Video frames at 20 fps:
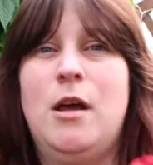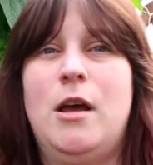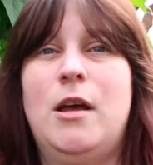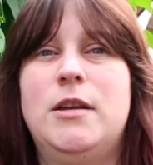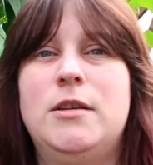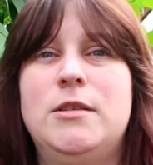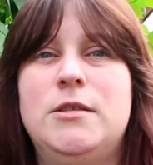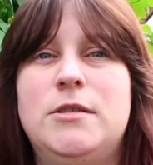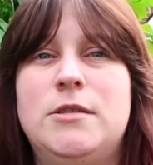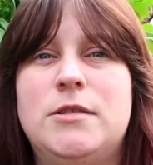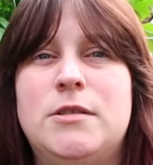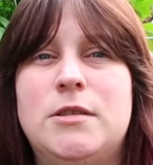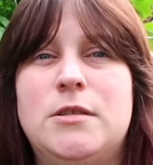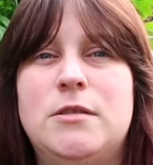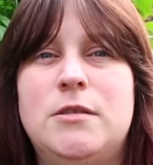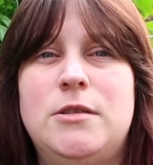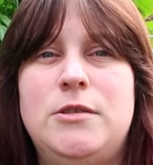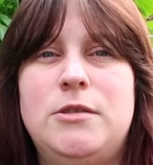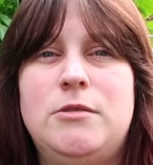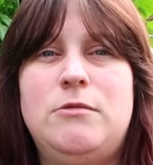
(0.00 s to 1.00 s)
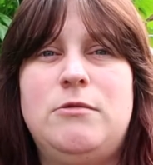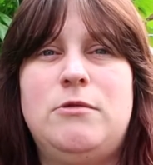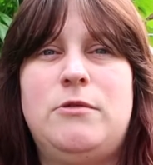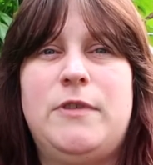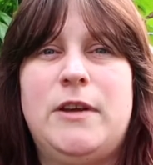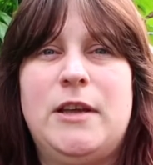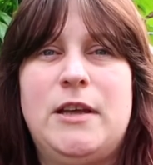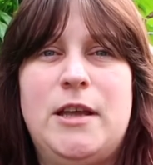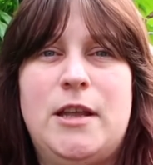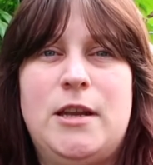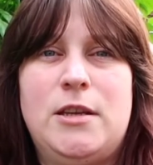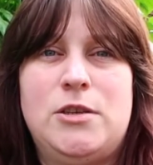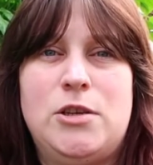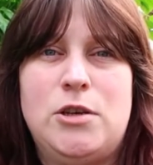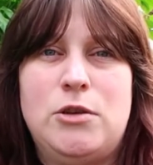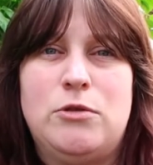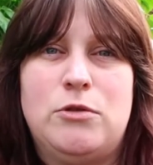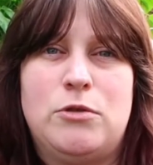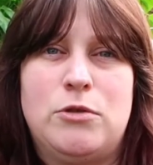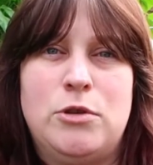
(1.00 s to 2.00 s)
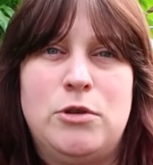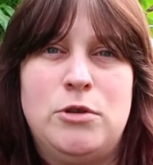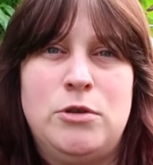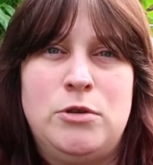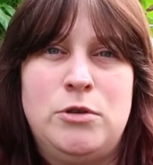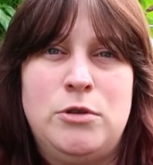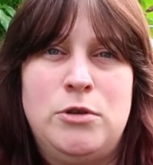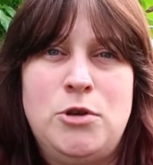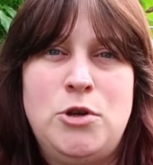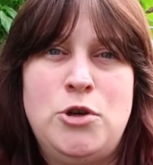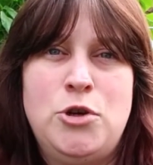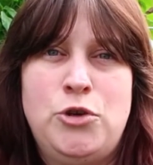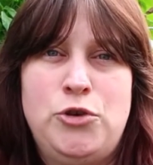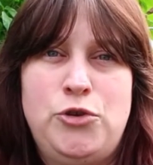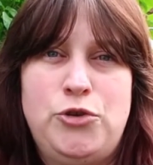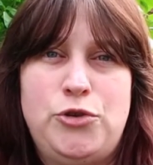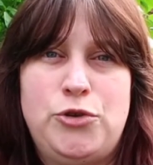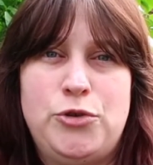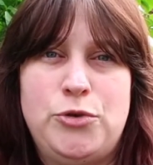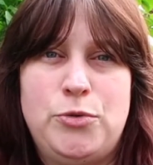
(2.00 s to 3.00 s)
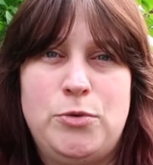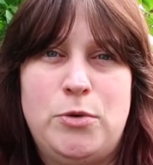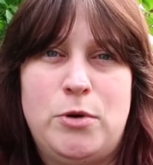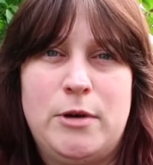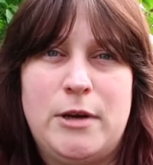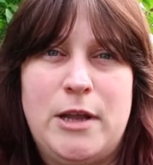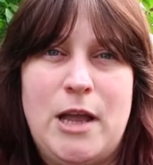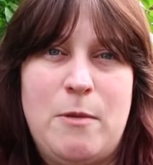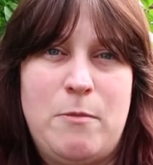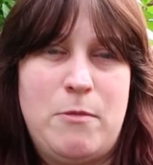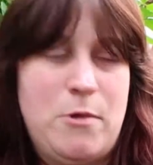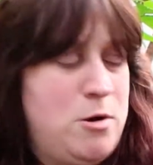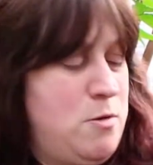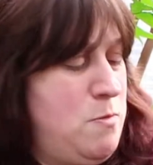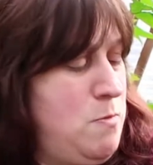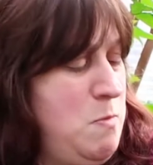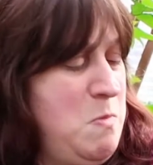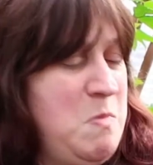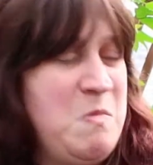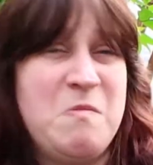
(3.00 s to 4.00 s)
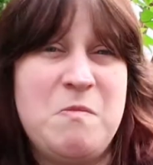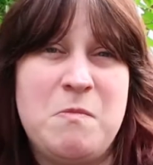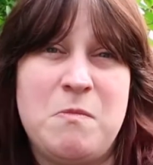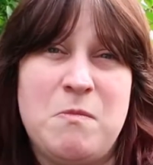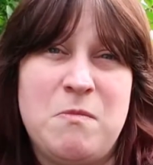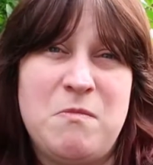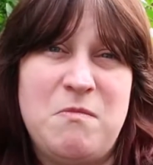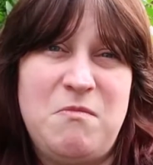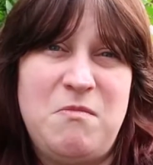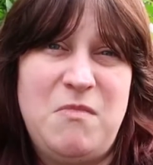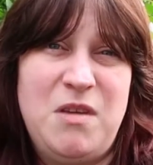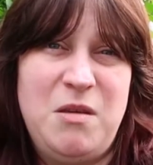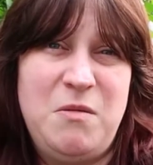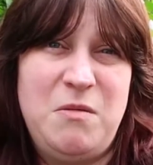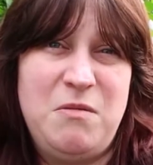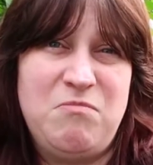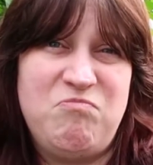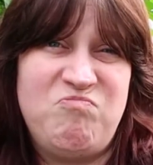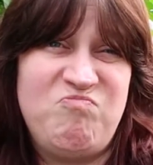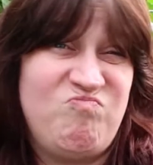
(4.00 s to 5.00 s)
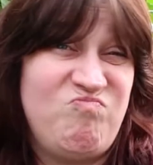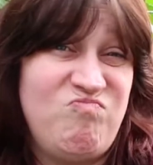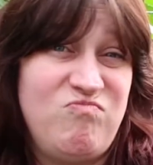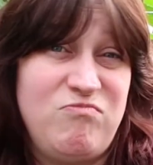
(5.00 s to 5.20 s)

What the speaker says: and I don't know if I can get it to look true on camera. Maybe.